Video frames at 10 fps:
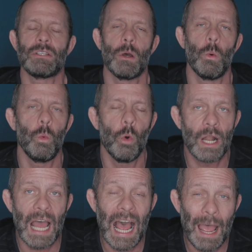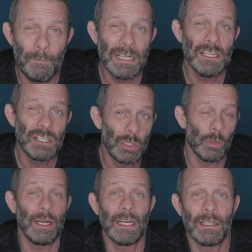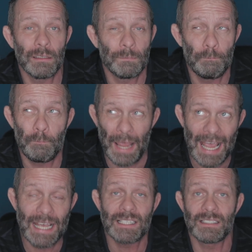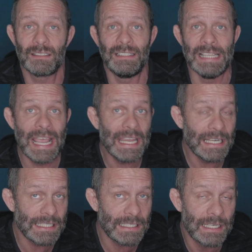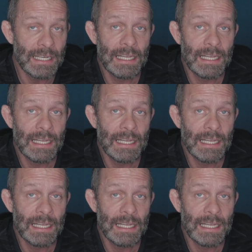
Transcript: So what I've been doing the past days